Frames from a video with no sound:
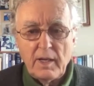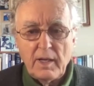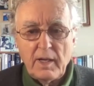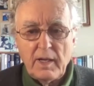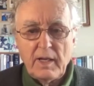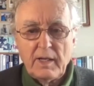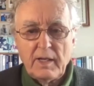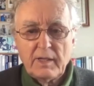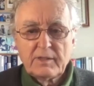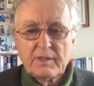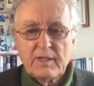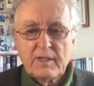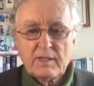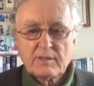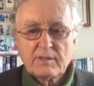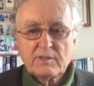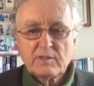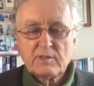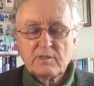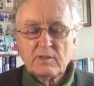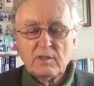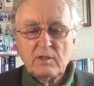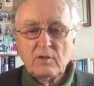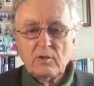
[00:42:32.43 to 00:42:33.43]
it does
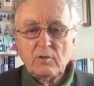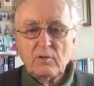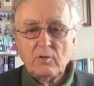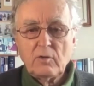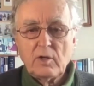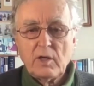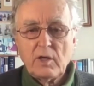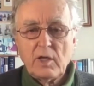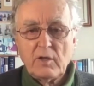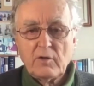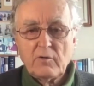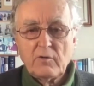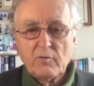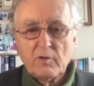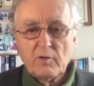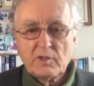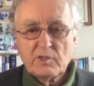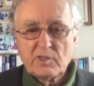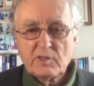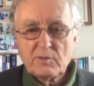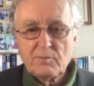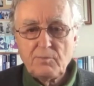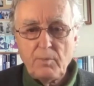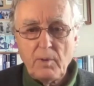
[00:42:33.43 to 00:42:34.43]
so in
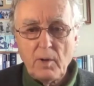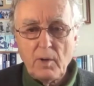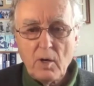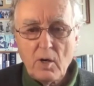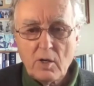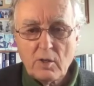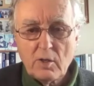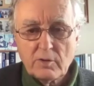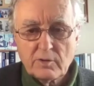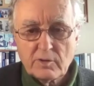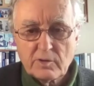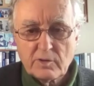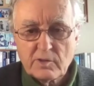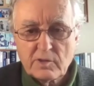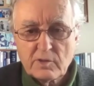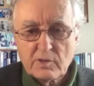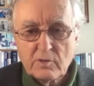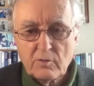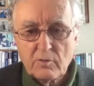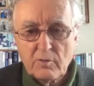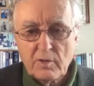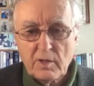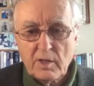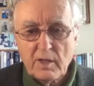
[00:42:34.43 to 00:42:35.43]
response
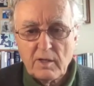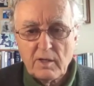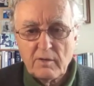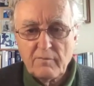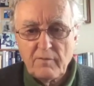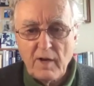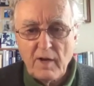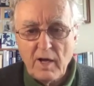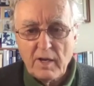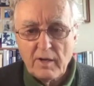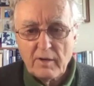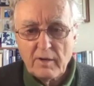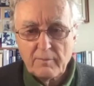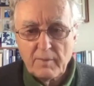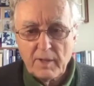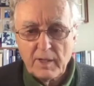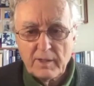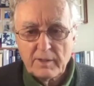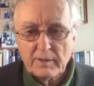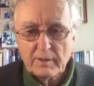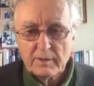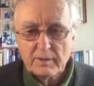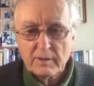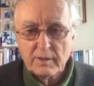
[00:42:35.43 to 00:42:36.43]
to the
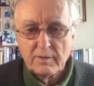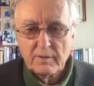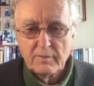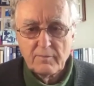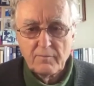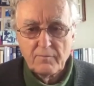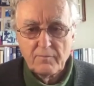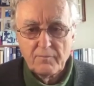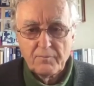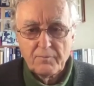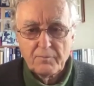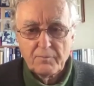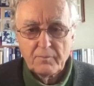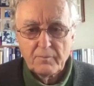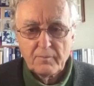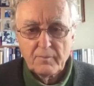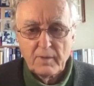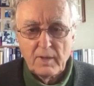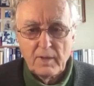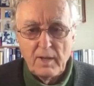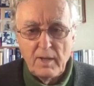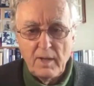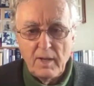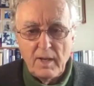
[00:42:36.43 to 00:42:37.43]
environment,
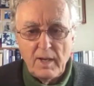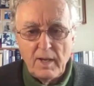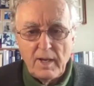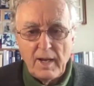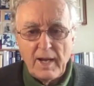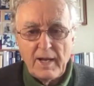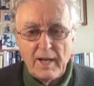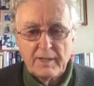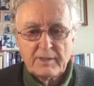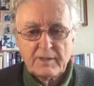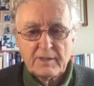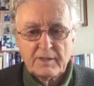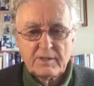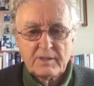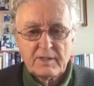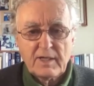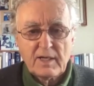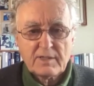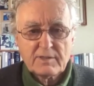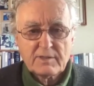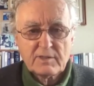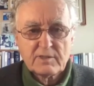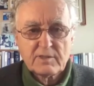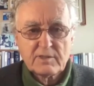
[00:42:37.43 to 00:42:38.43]
and it
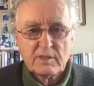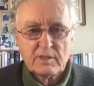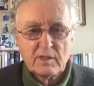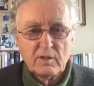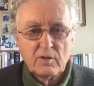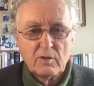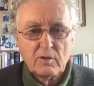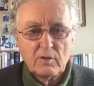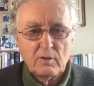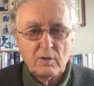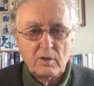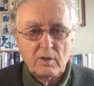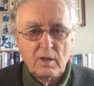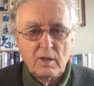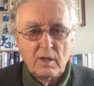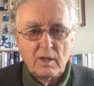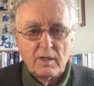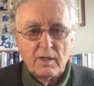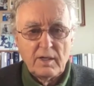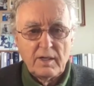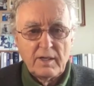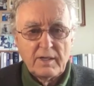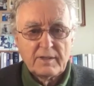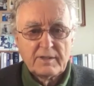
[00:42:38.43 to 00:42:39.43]
does so
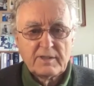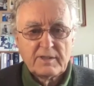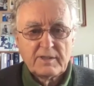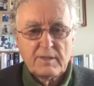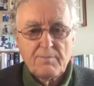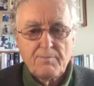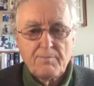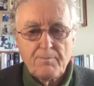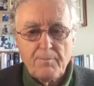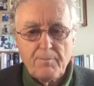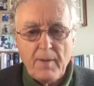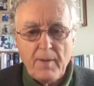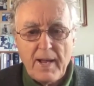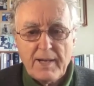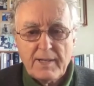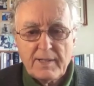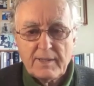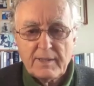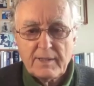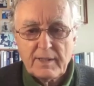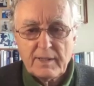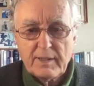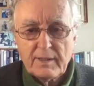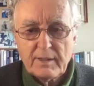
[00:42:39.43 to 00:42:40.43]

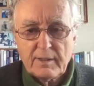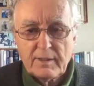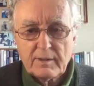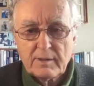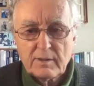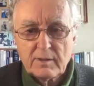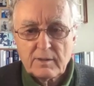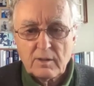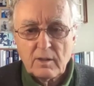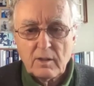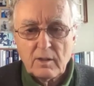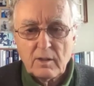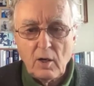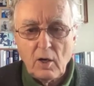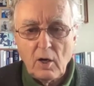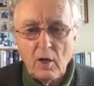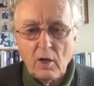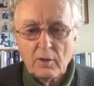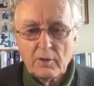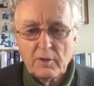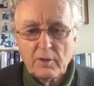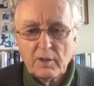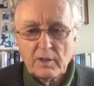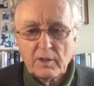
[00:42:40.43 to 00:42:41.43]
dependent
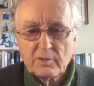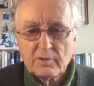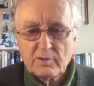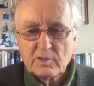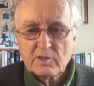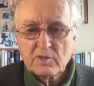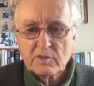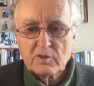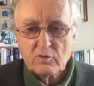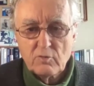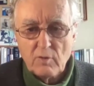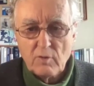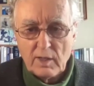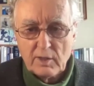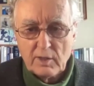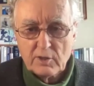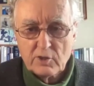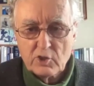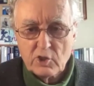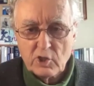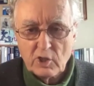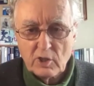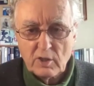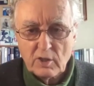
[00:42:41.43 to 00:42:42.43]
on its
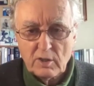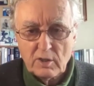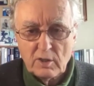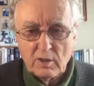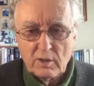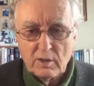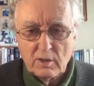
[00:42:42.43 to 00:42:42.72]
structure.